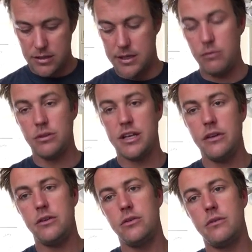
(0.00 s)
they will tell
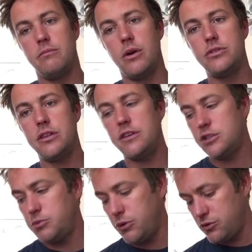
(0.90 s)
you most of
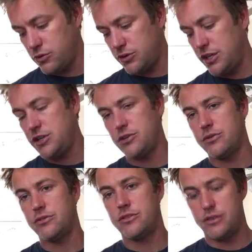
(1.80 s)
these spiritual
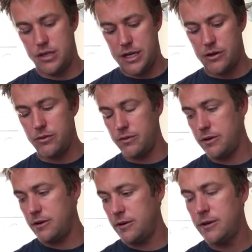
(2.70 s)
teachers, they don't
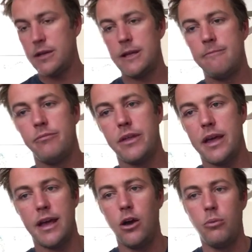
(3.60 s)

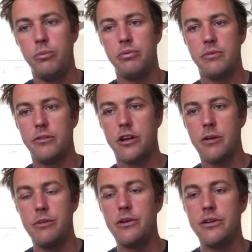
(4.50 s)
help the
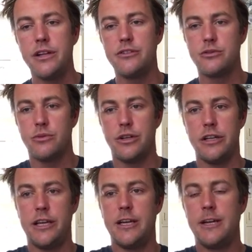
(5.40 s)
communities
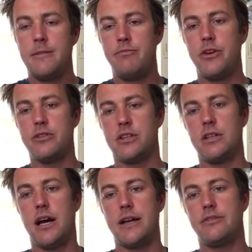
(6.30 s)
really. There's a
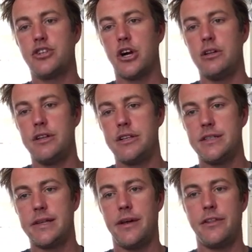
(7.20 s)
lot of
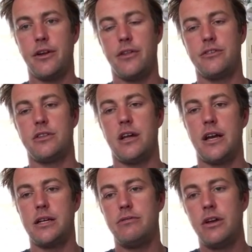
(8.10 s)
charlatans out there. There's a
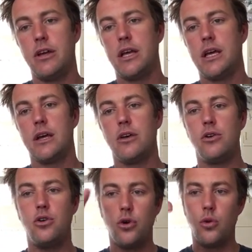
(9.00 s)
lot of
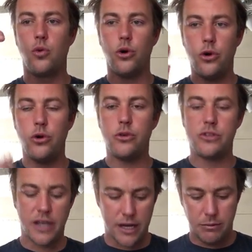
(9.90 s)
gurus
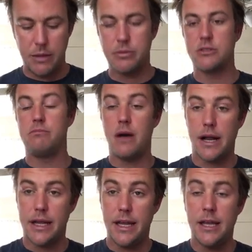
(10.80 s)
getting people's
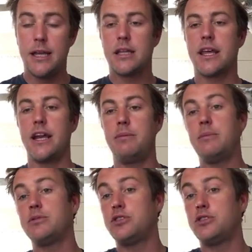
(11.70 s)
money, getting people's